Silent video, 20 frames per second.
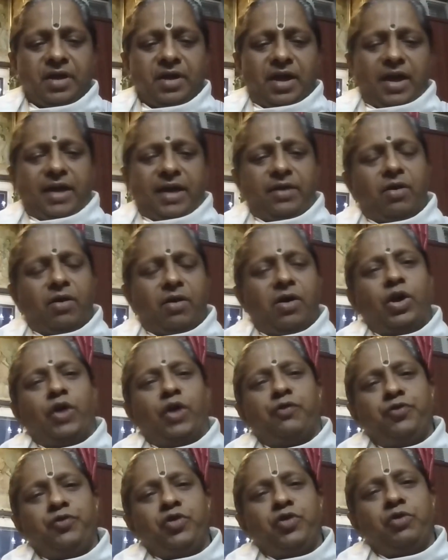and all
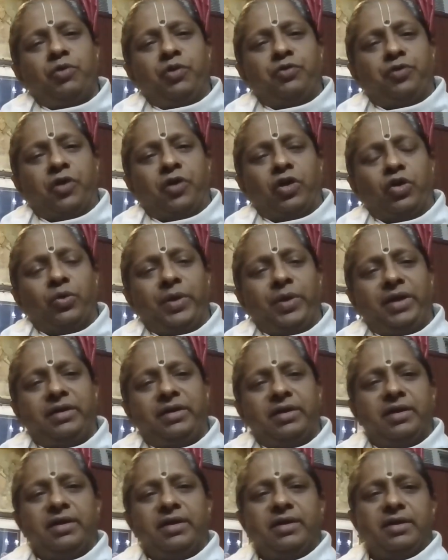of you would follow it
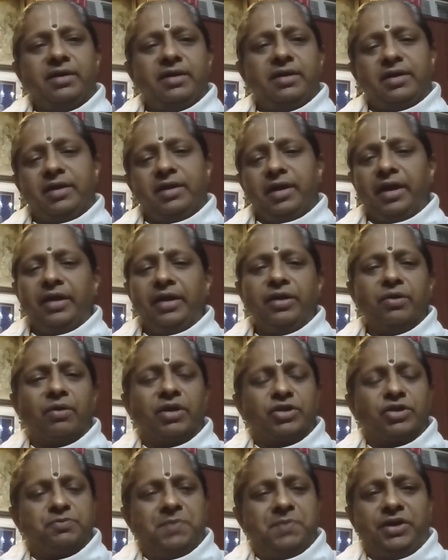in your
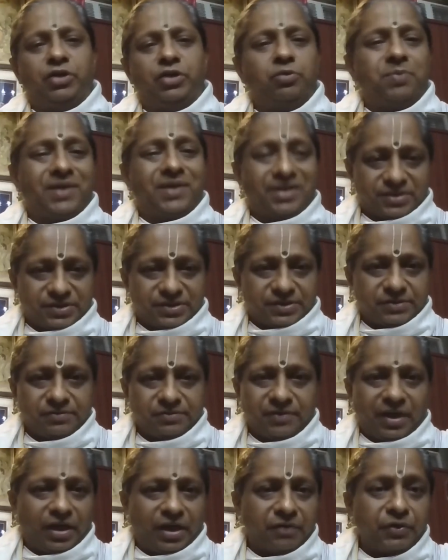respective places,
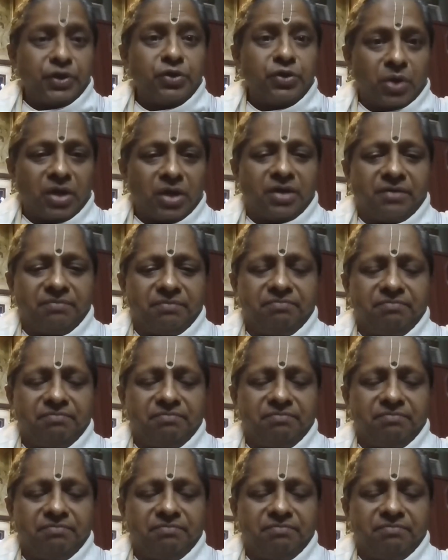wherever you are.